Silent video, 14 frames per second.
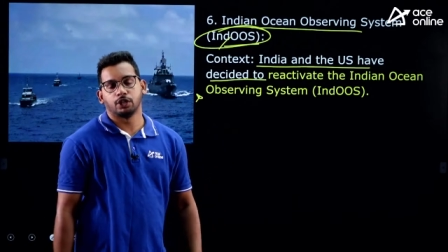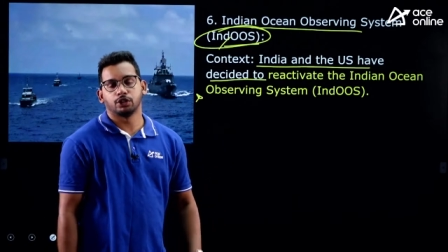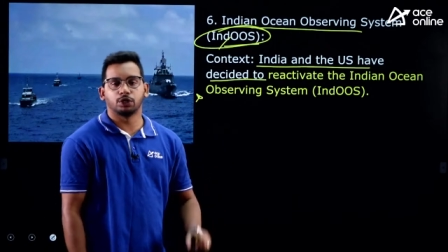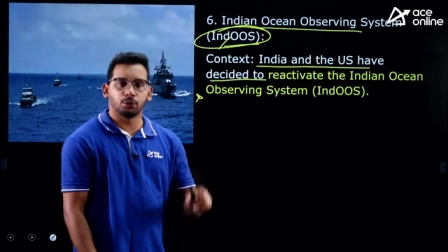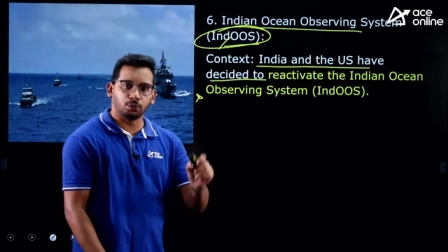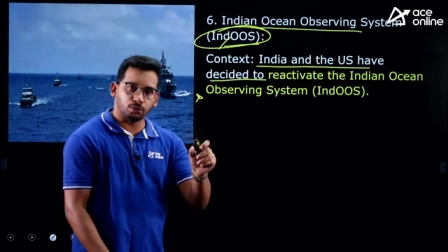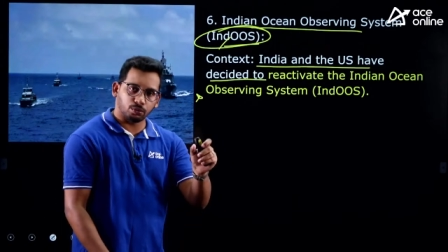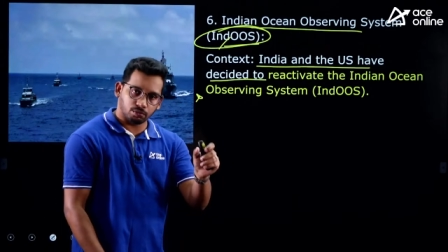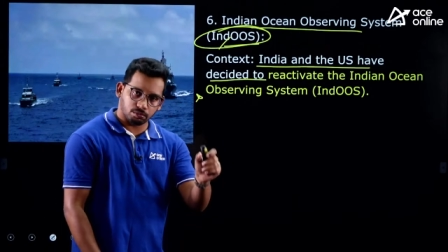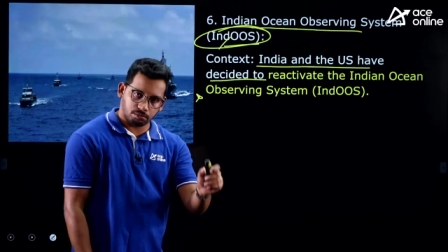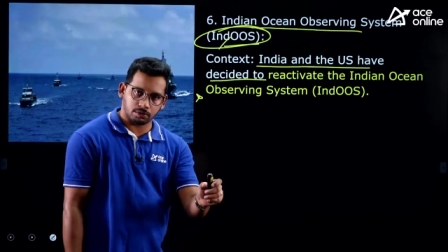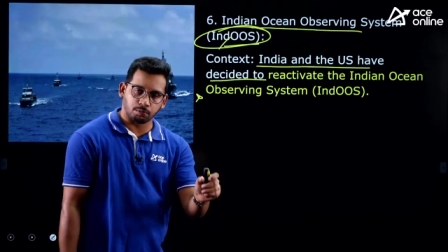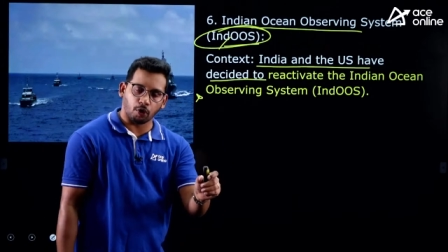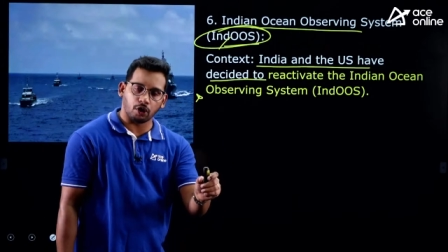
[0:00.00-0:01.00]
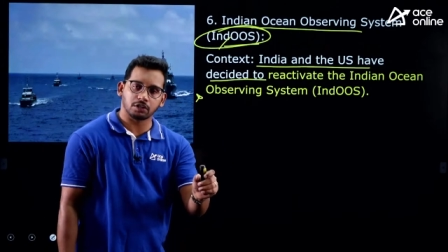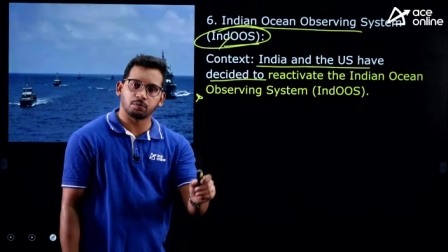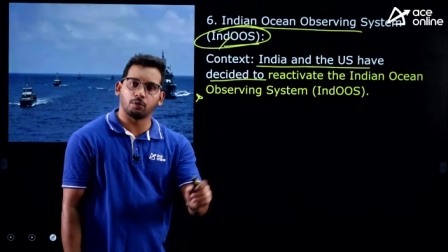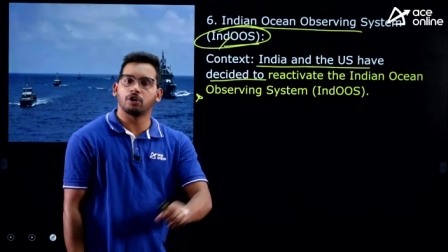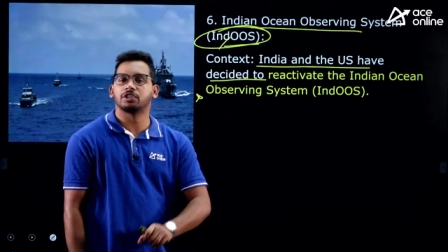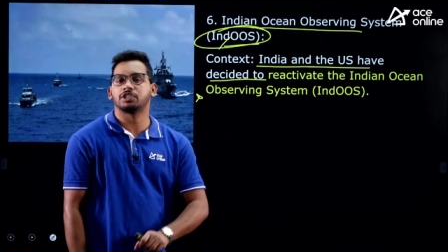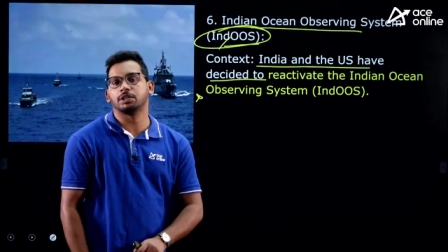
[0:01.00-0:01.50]
through small
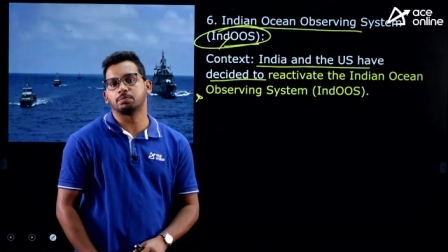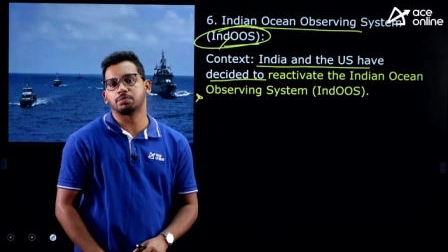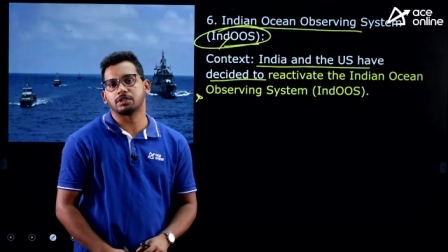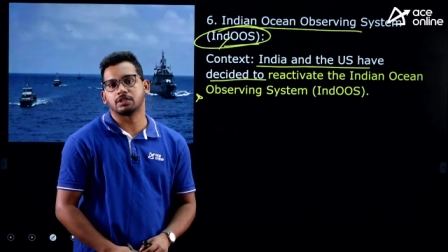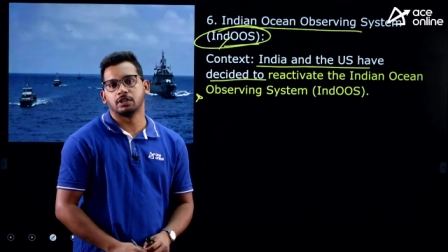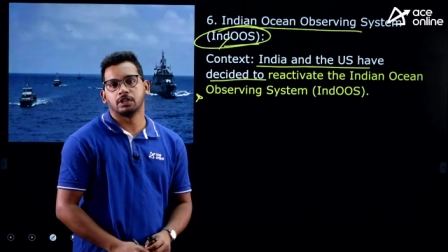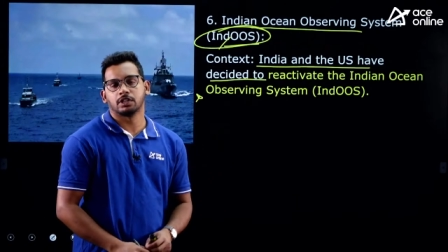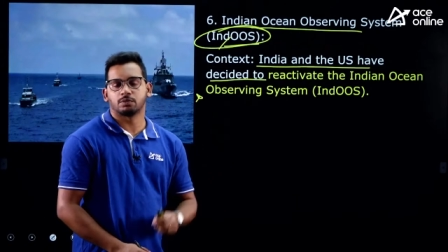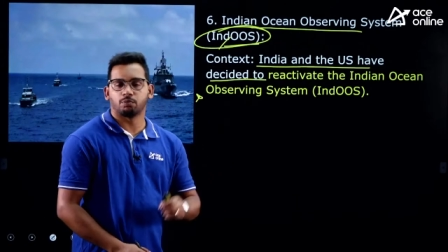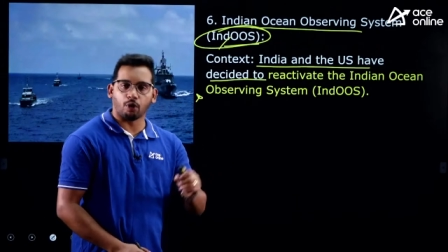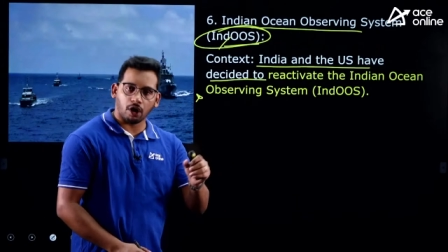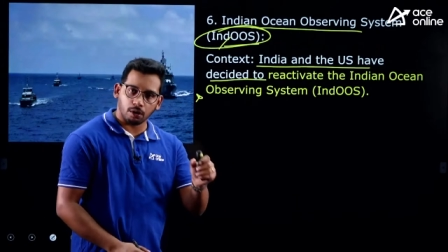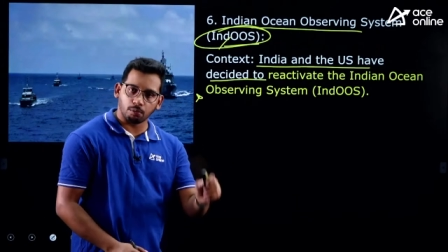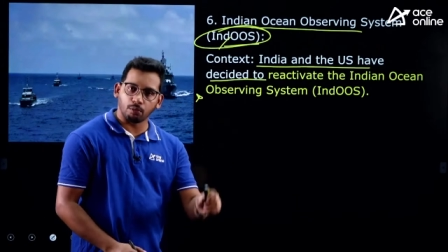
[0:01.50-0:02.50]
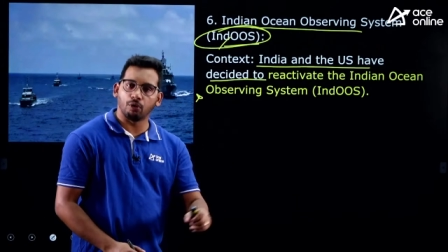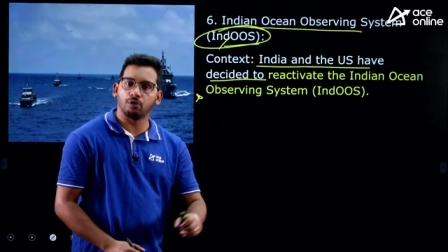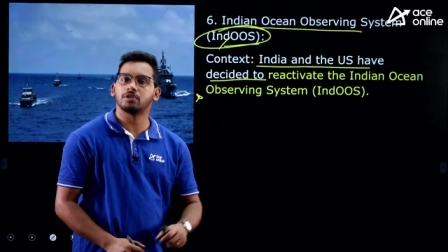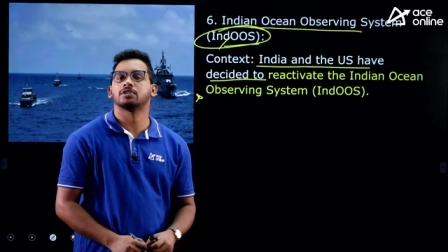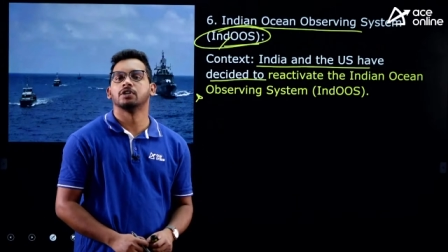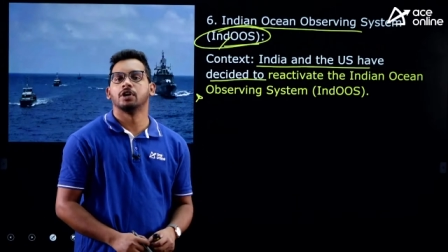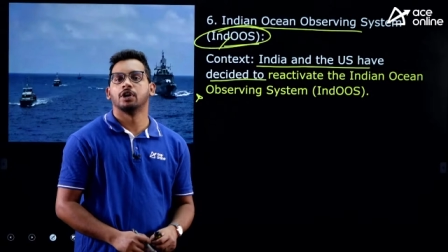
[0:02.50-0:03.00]
small ships, small
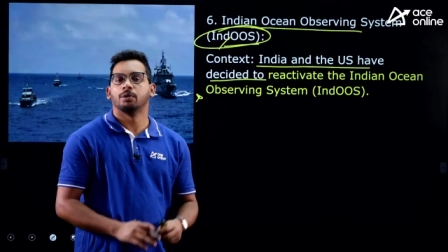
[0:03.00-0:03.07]
boats,